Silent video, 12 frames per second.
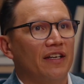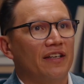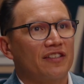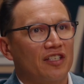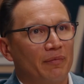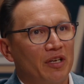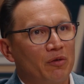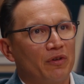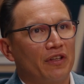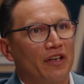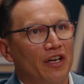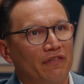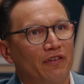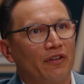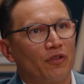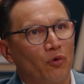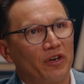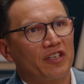somebody with enough
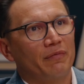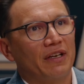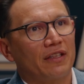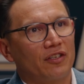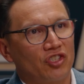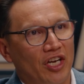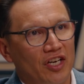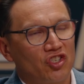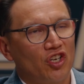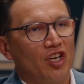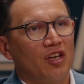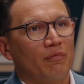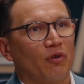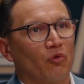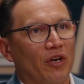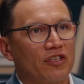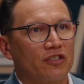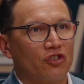authority to make the change. But rest